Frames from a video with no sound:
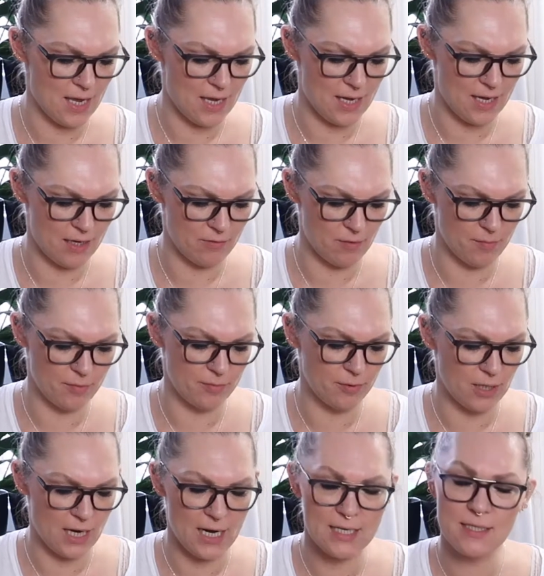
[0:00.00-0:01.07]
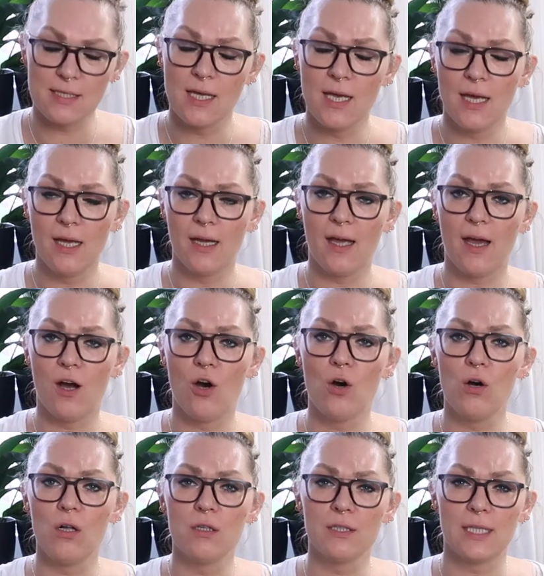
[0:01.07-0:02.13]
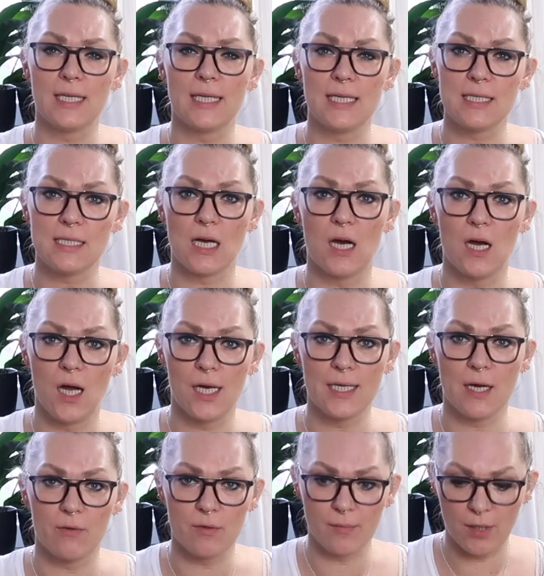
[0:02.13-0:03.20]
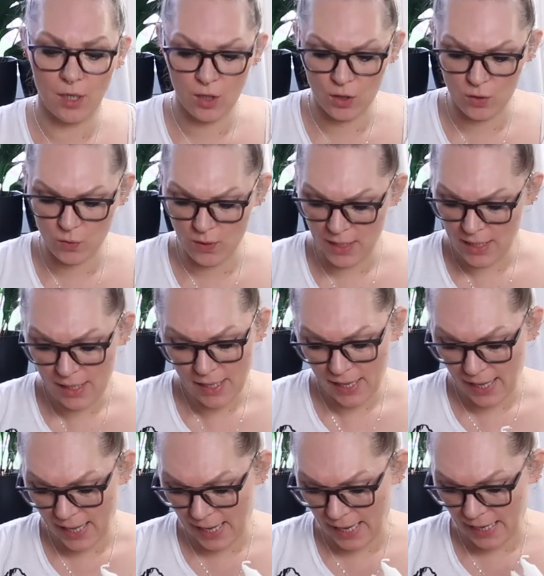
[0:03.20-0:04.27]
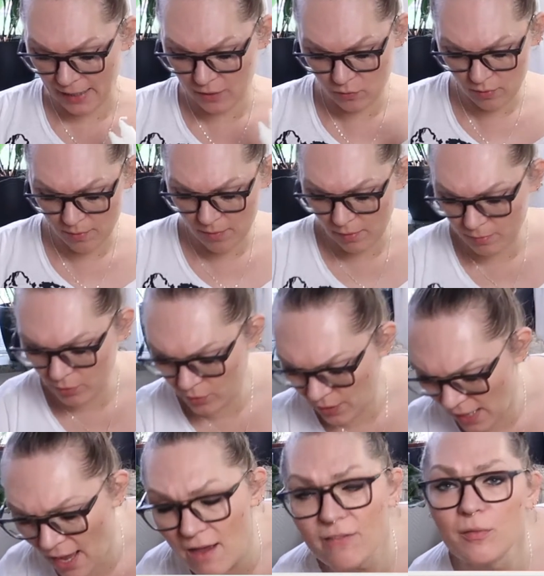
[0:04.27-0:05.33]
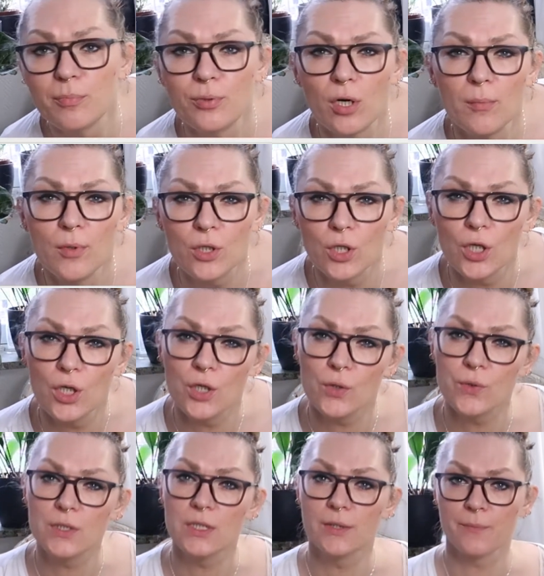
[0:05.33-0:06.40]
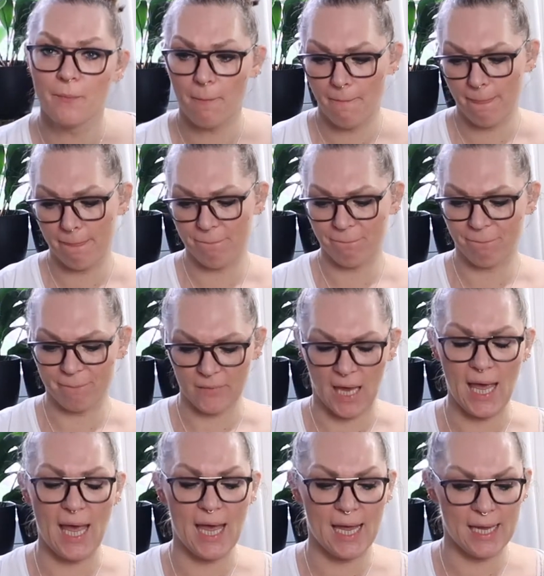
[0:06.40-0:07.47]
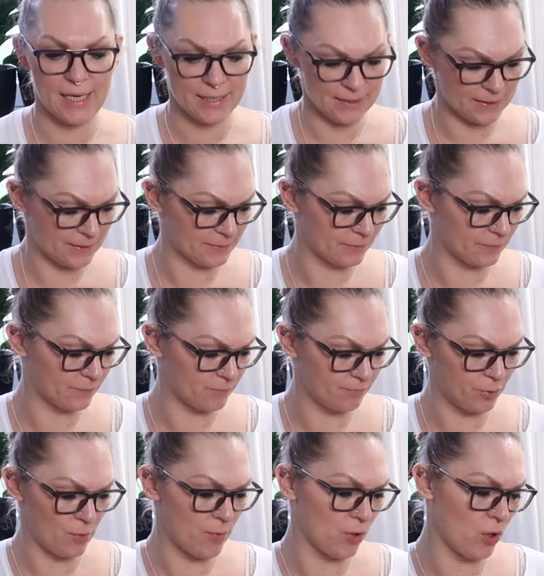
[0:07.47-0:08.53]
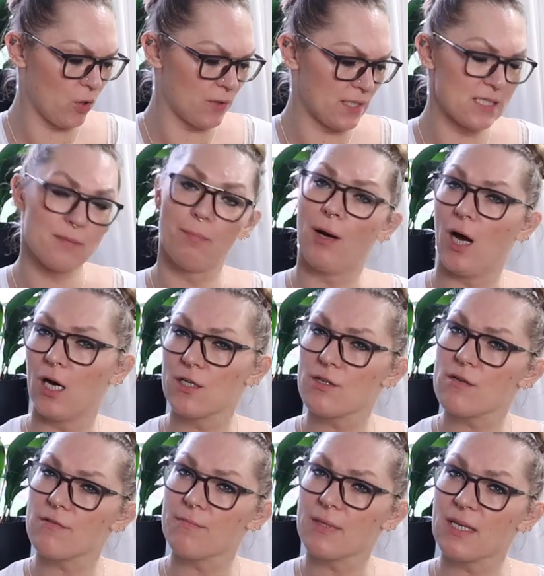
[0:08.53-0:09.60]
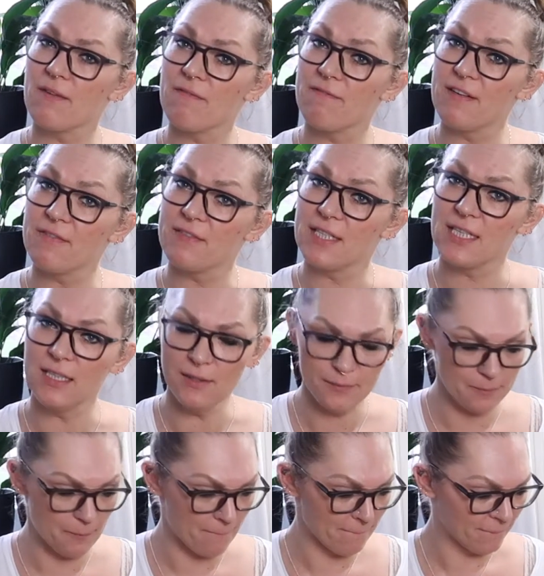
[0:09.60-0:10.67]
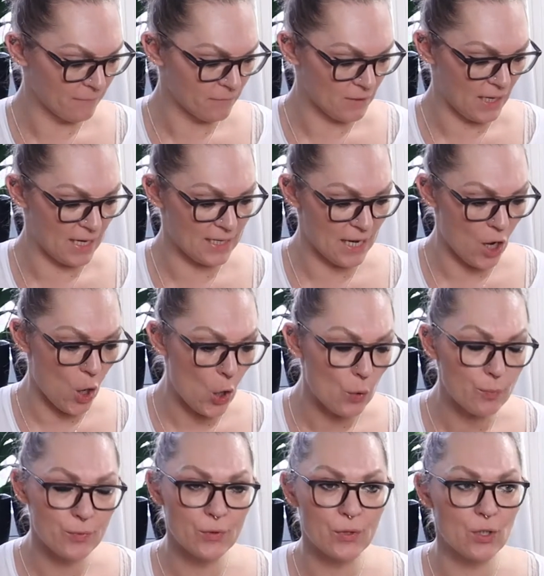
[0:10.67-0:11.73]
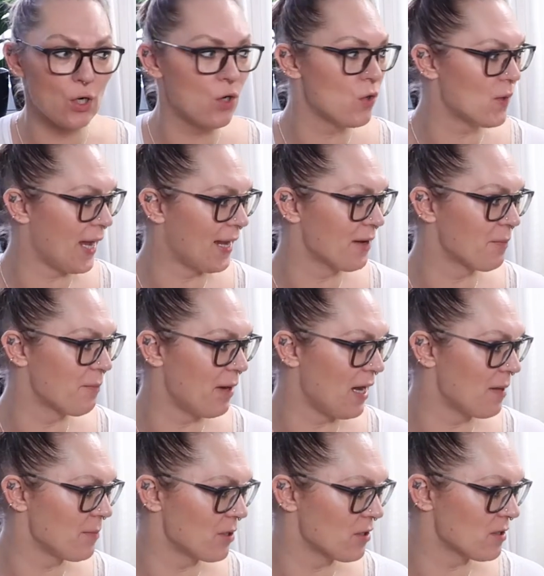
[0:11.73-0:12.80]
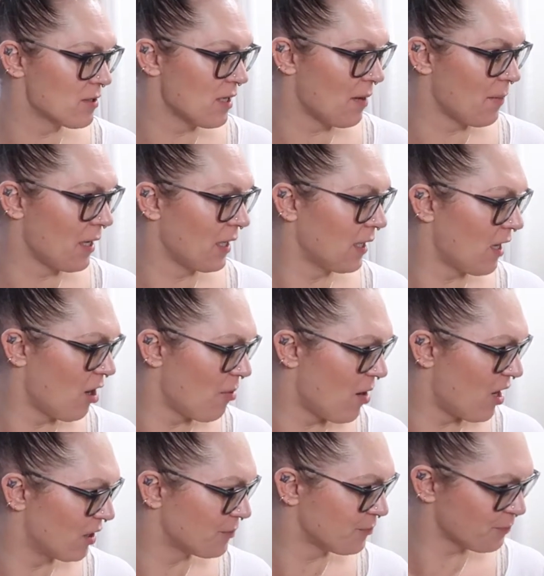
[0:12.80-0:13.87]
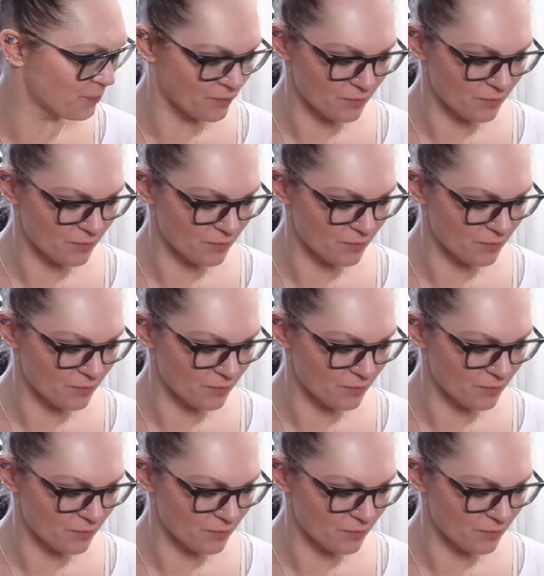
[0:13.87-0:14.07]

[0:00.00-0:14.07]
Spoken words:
Remember guys, all the links are down below, and remember you have a promo code, and promo code is part of me 15, and I hope you go and buy, because I mean, come on.